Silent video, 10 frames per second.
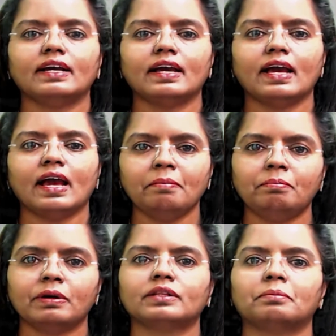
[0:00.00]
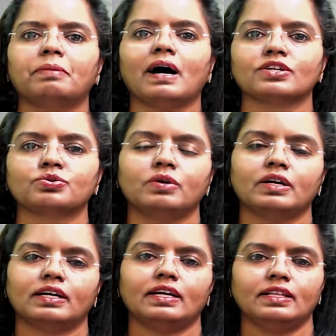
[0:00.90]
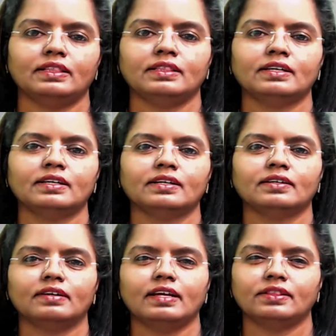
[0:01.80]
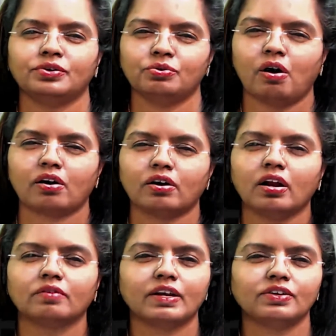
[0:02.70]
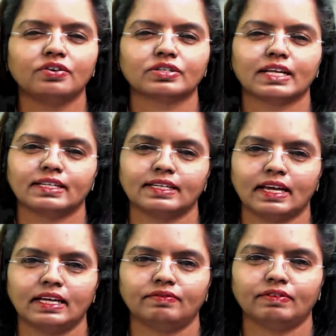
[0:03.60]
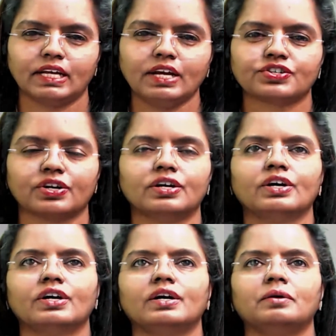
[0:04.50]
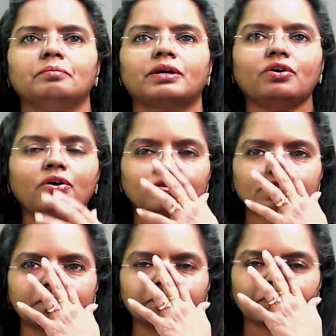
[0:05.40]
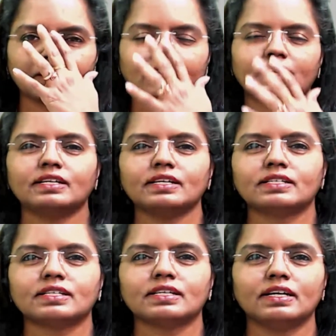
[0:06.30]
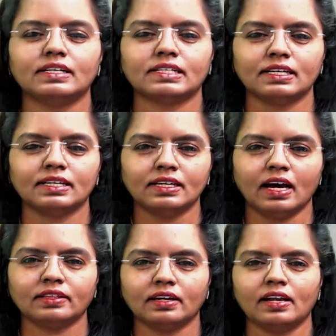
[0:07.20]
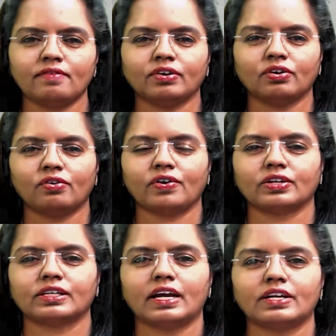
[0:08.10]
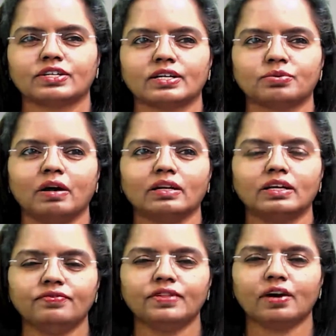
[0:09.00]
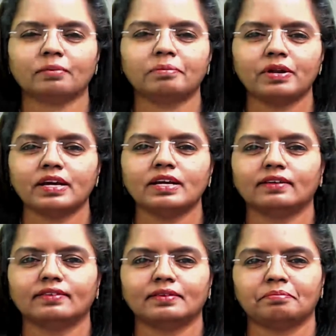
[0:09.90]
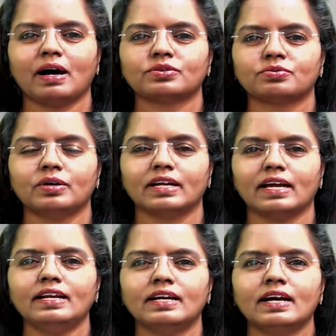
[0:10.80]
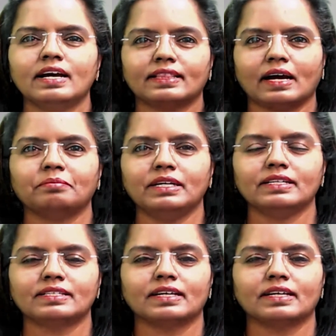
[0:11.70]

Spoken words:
embed the password in the URL when you're sending the invitation, because it's another level of authentication as well. If they are putting the password in, that means